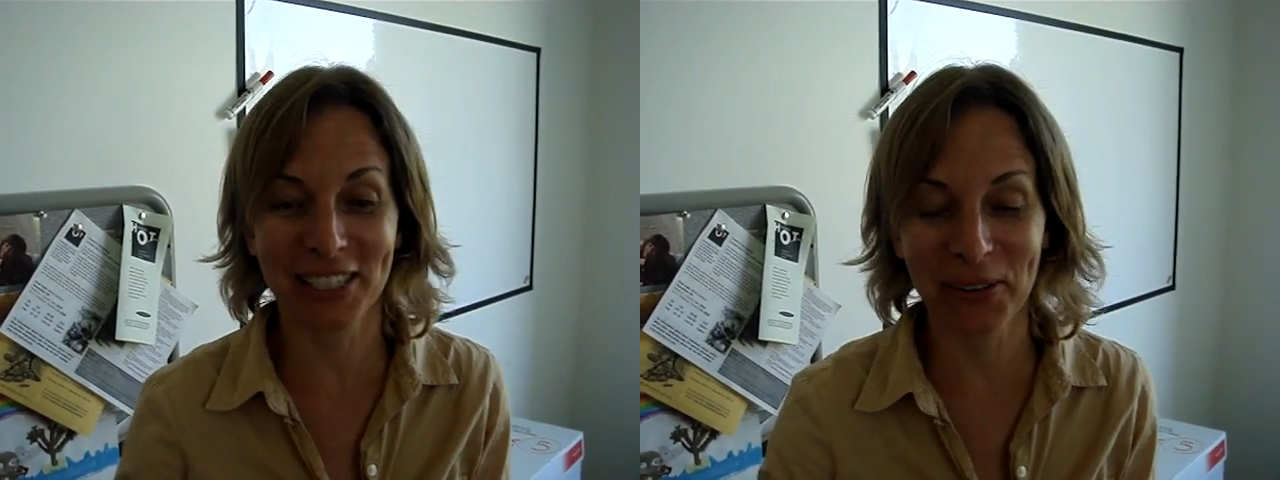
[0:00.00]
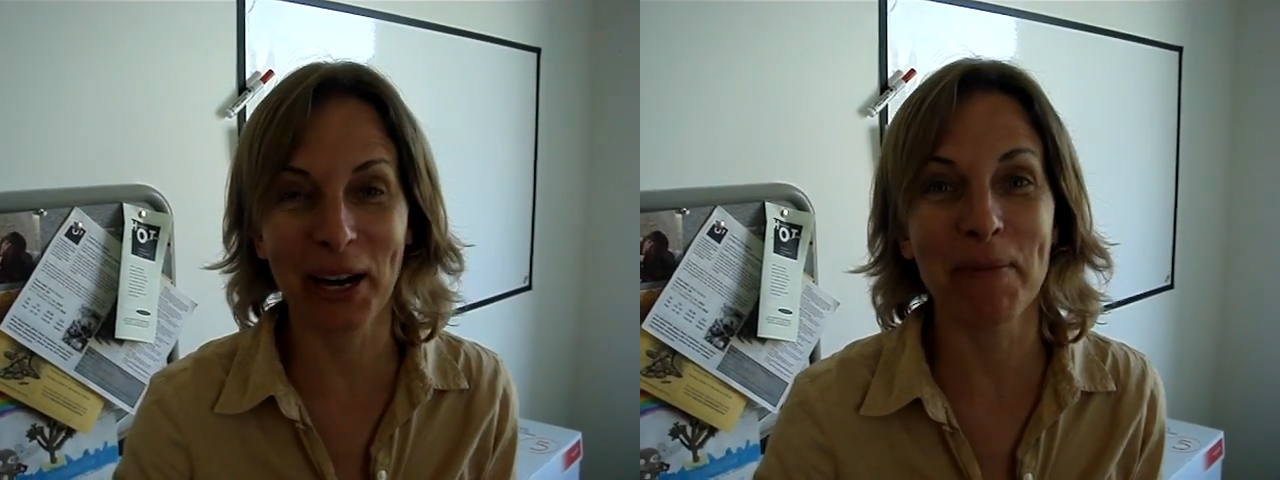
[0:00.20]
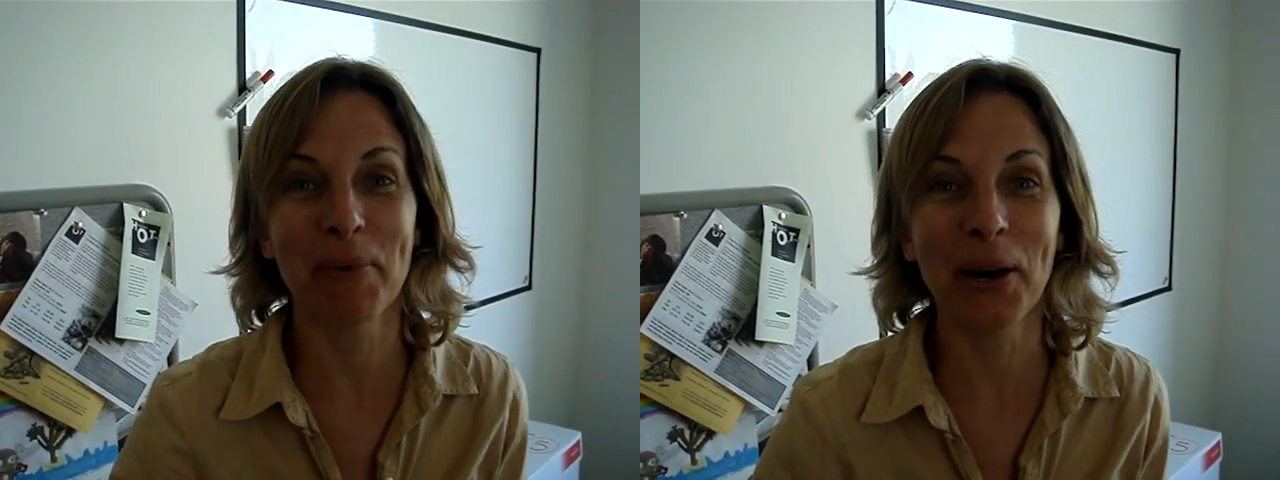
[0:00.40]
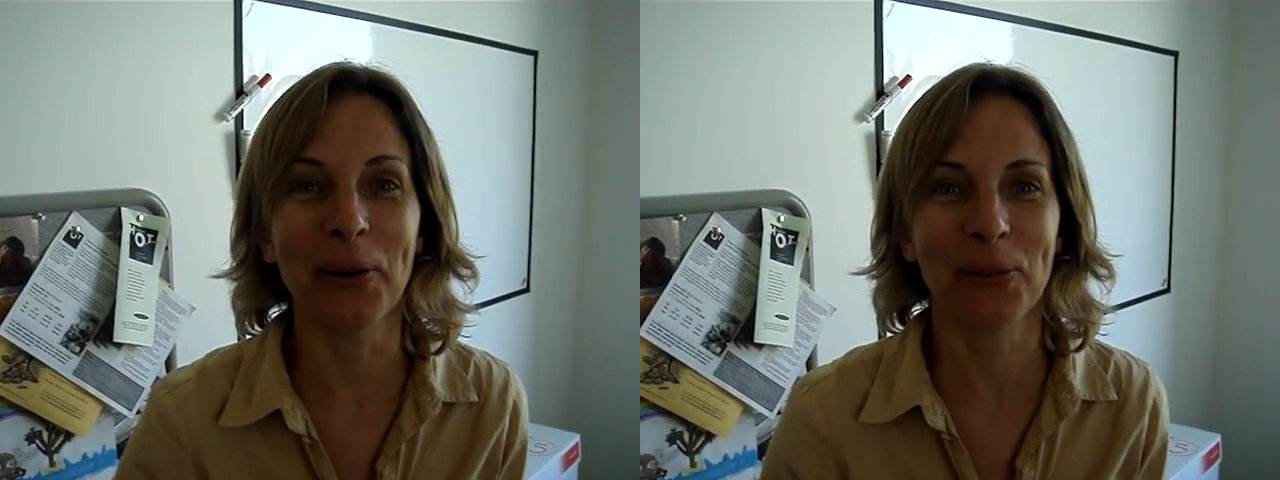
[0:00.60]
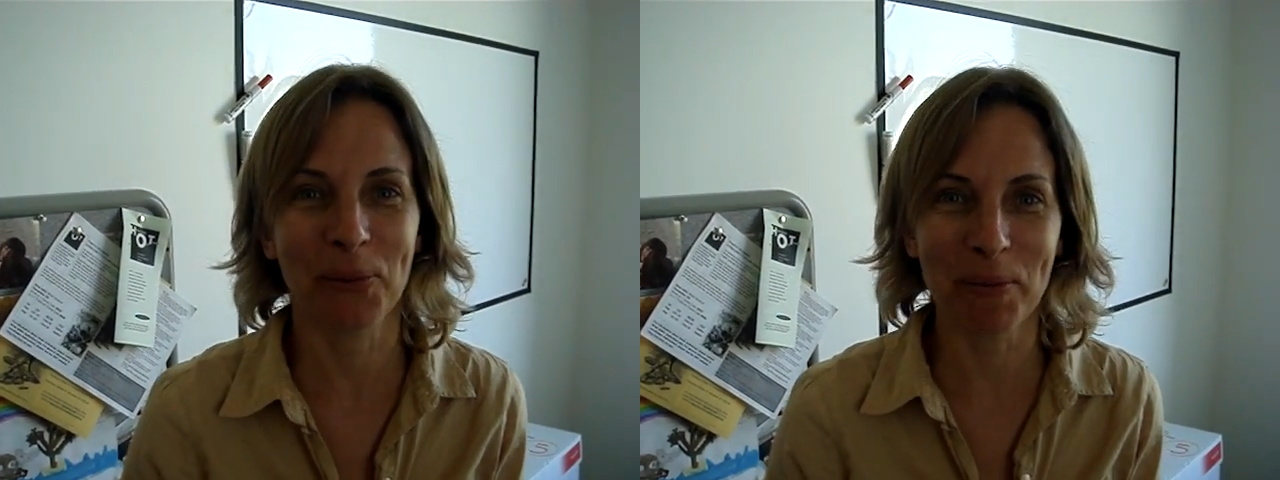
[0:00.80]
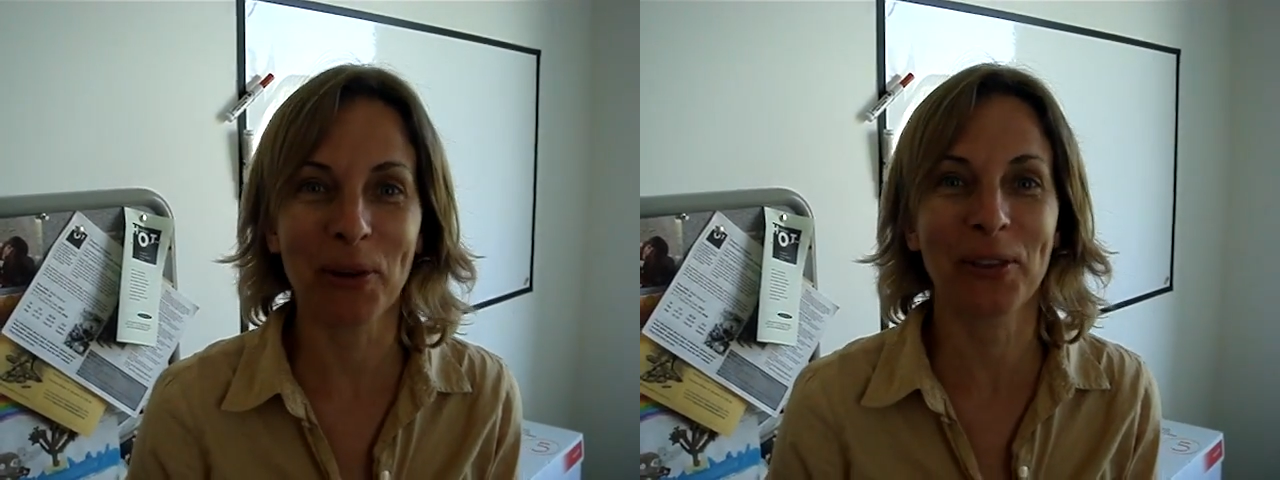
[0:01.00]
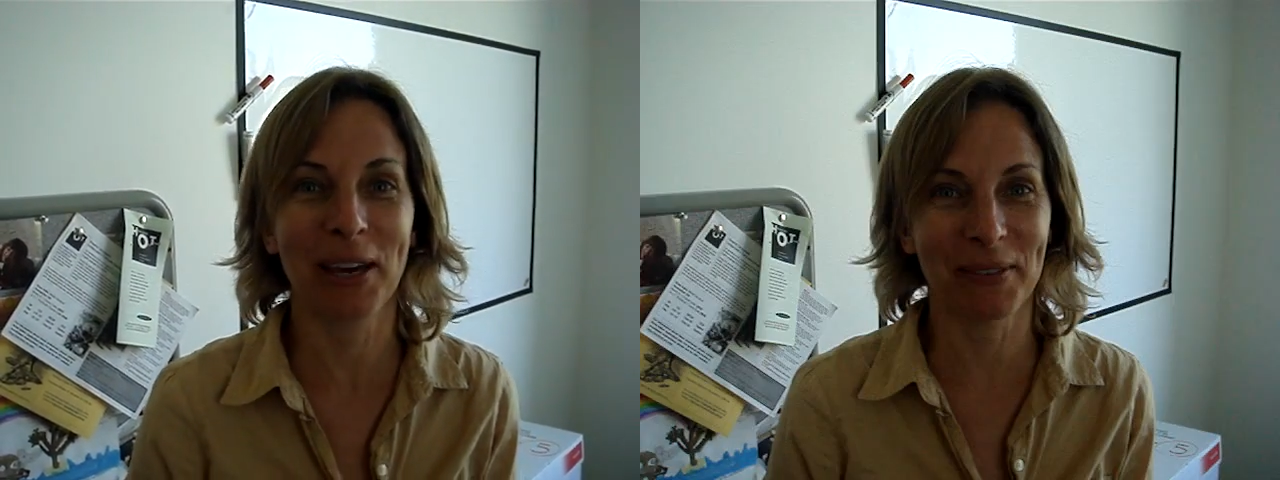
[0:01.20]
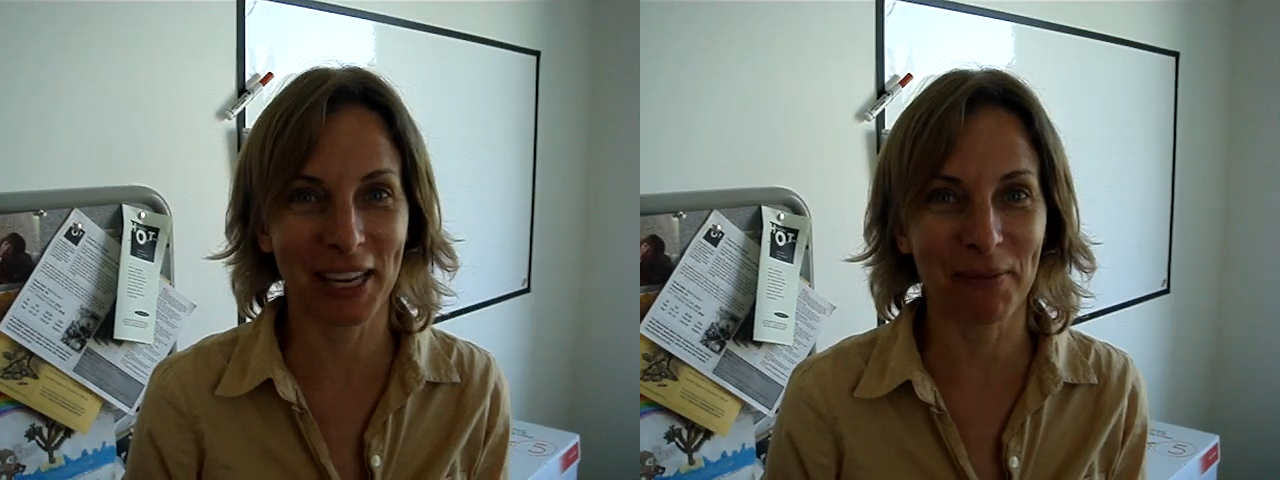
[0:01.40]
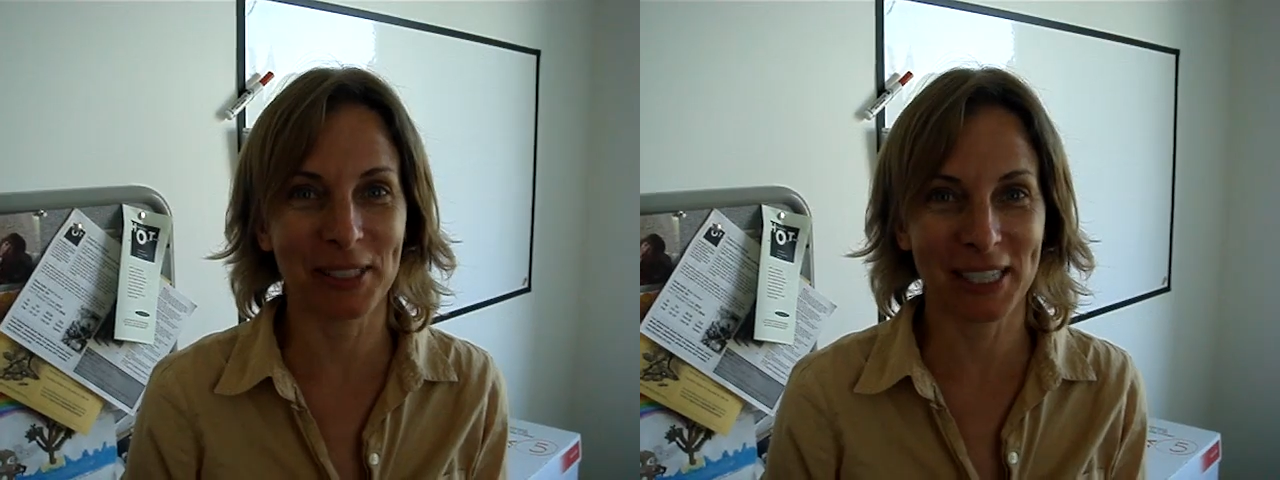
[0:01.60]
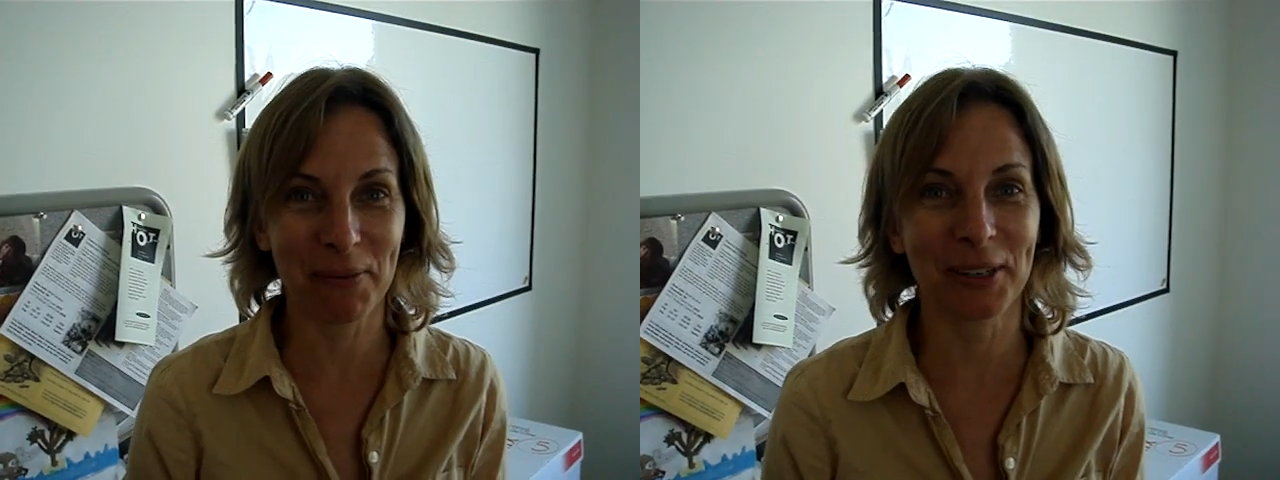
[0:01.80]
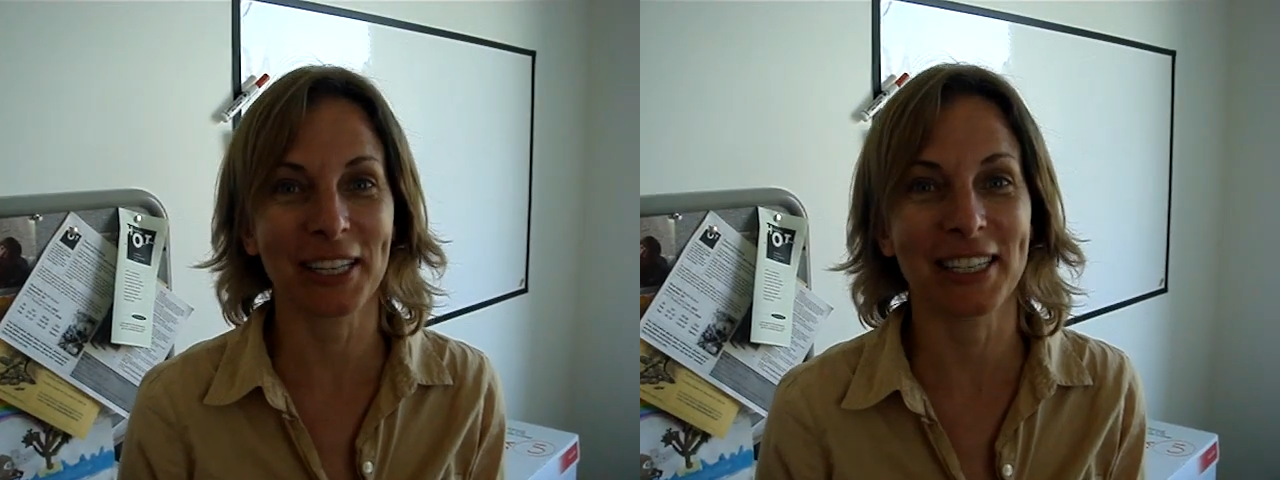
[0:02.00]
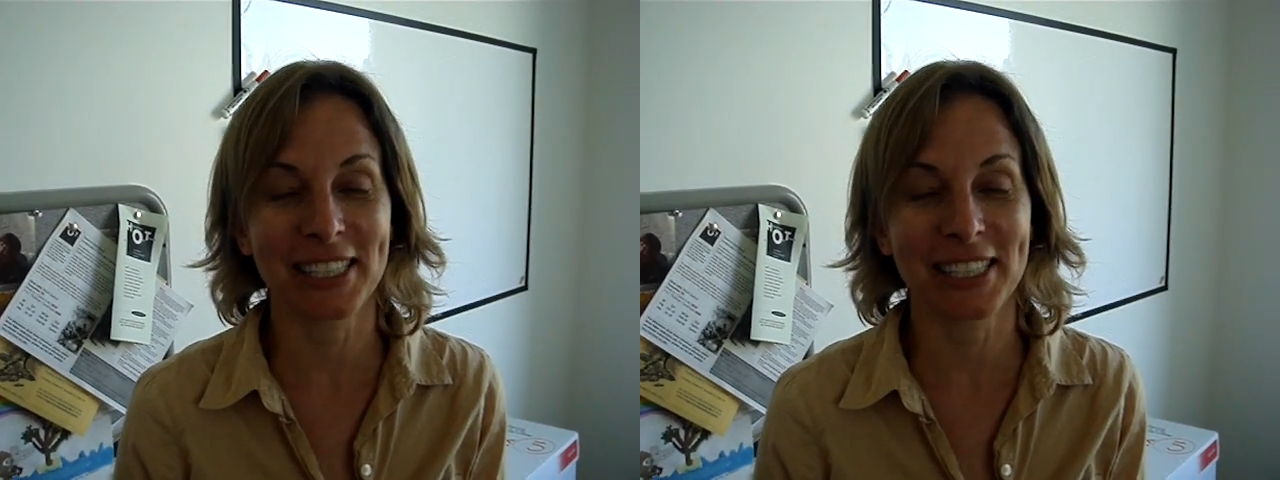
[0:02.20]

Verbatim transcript: you and I both, we both came to campus separately,